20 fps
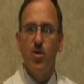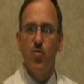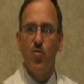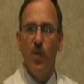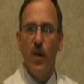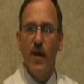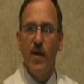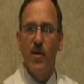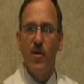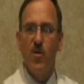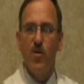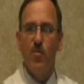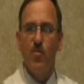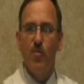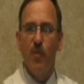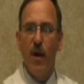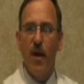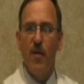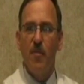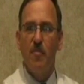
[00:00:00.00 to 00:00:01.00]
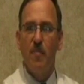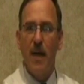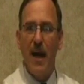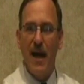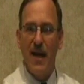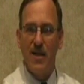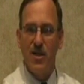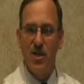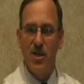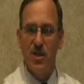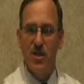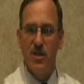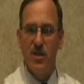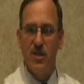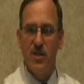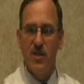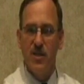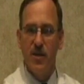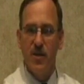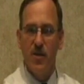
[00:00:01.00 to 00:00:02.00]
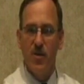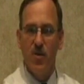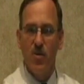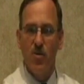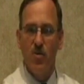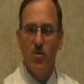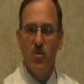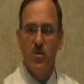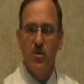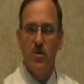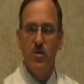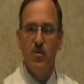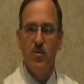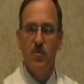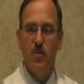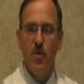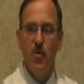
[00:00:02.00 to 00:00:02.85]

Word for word: irregular brown patches that occurs